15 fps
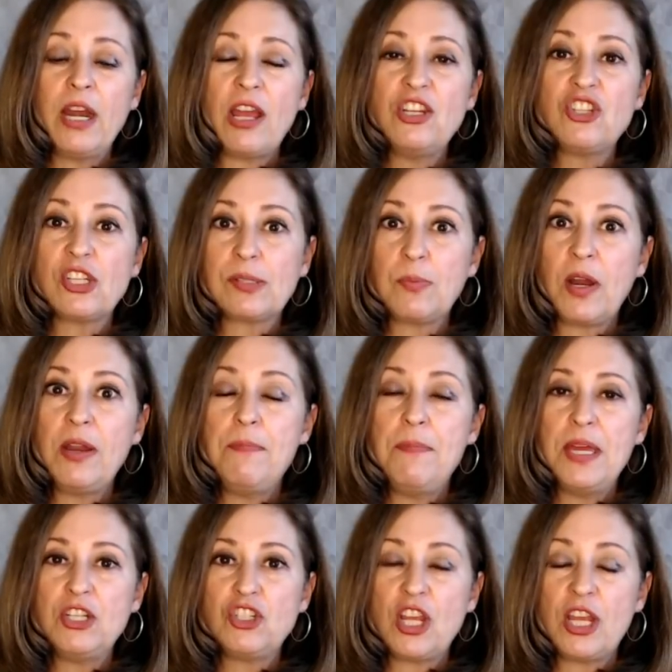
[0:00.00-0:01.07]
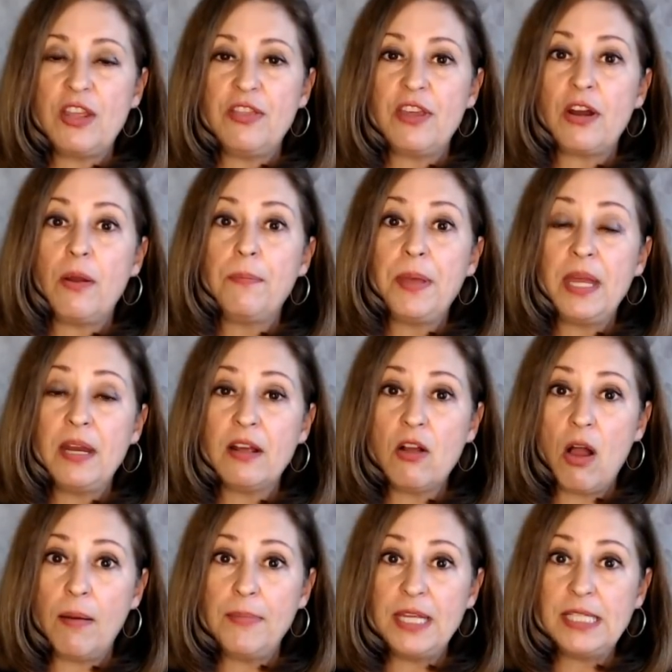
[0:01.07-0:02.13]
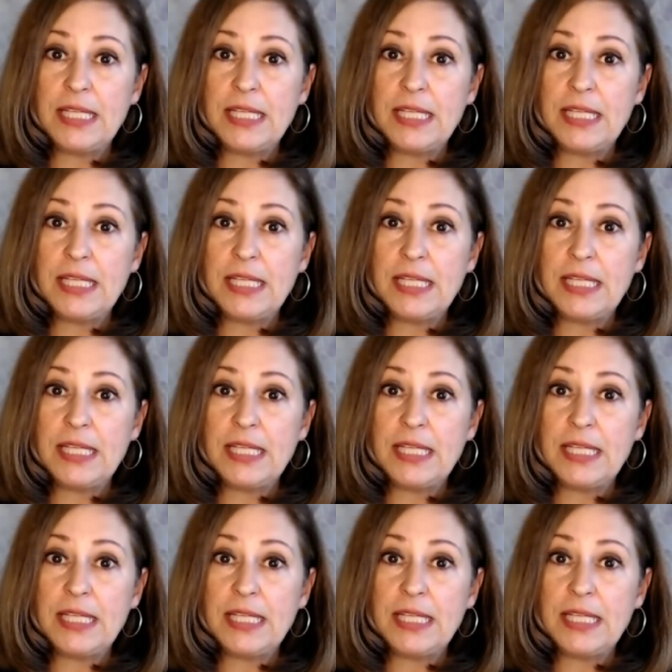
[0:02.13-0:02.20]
I just want to mention that I'll pin a comment